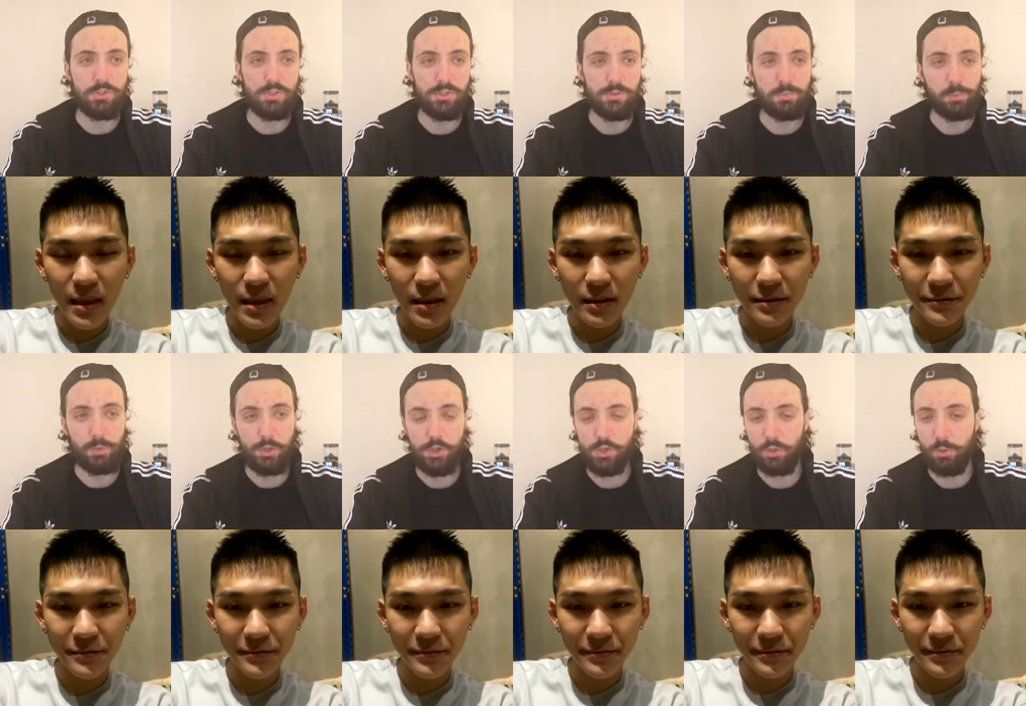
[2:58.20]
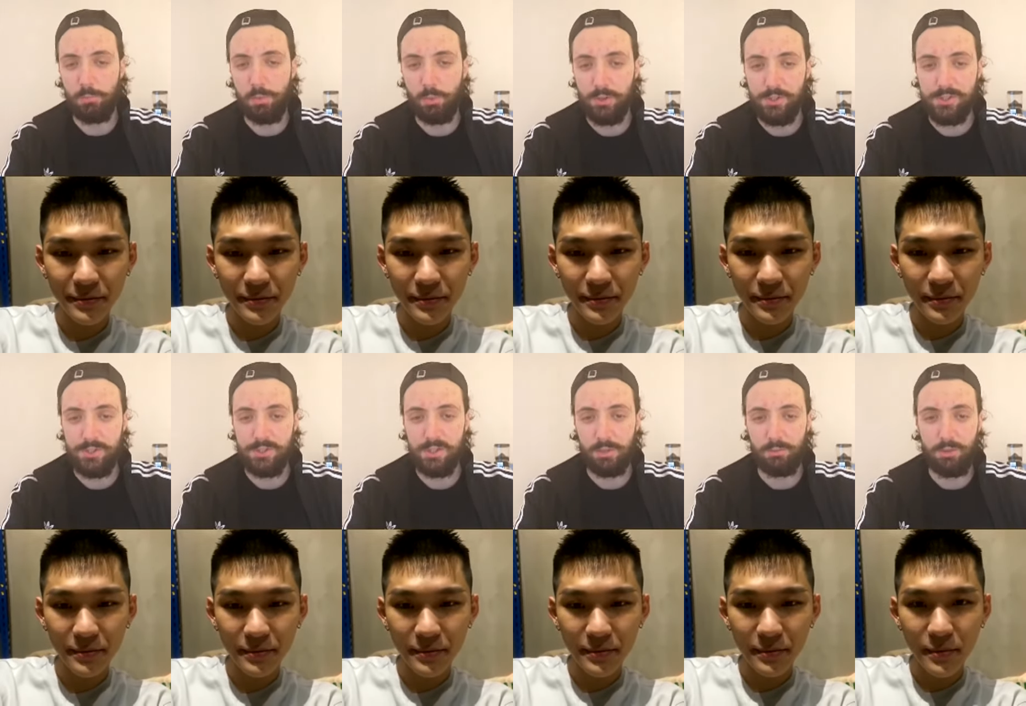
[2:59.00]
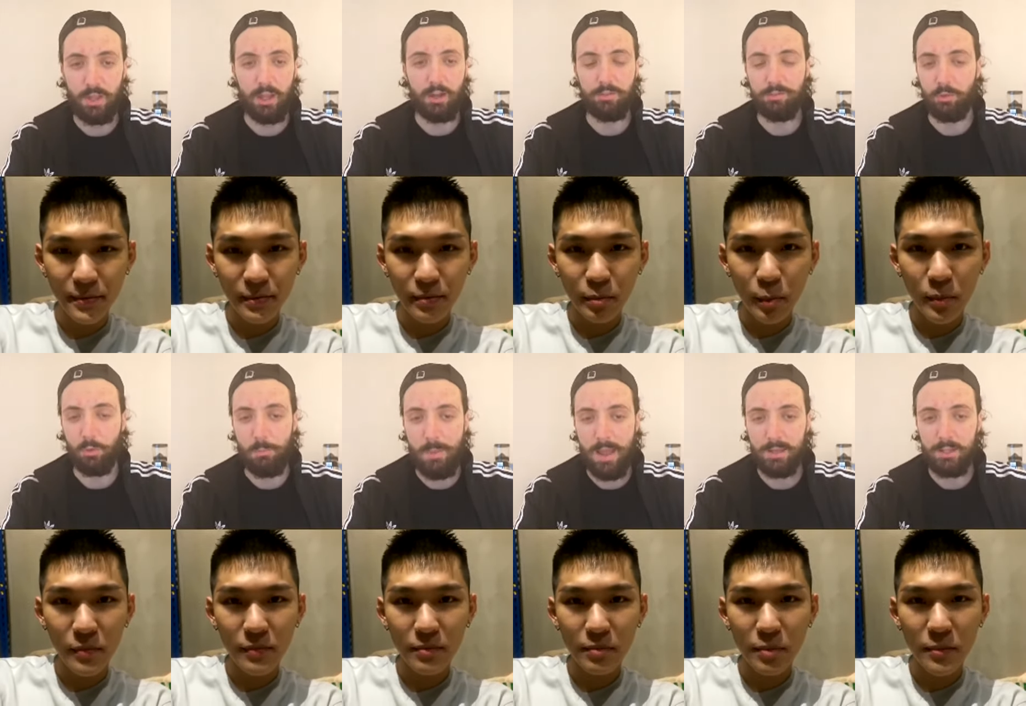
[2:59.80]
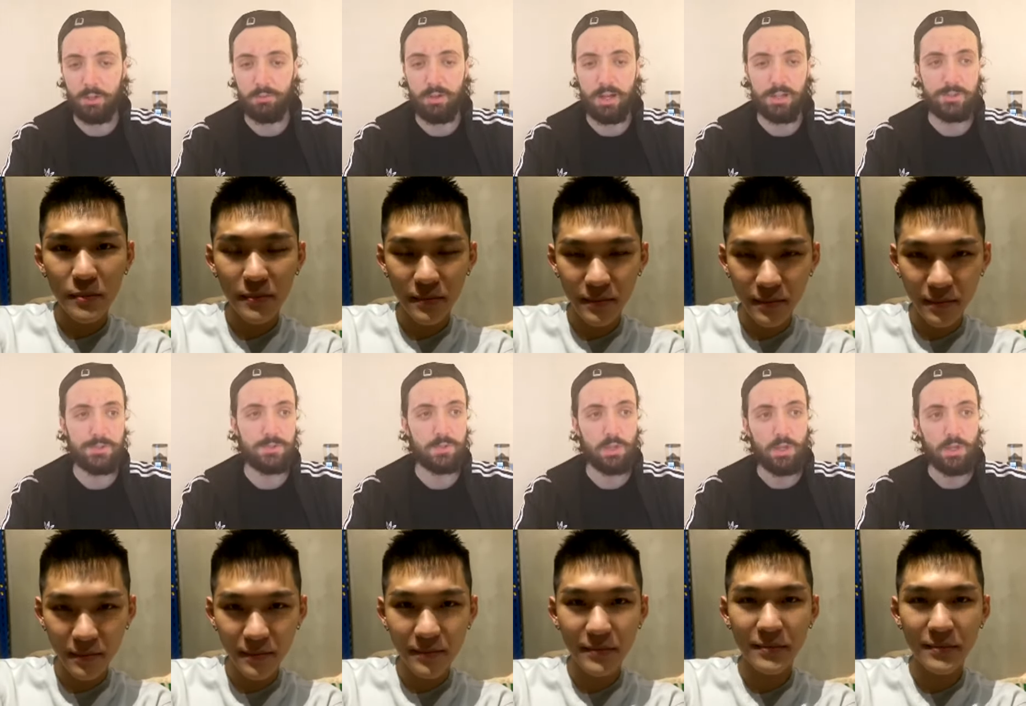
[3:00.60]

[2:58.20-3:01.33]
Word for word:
Speaker 1: inspirational baristas out there for many of us.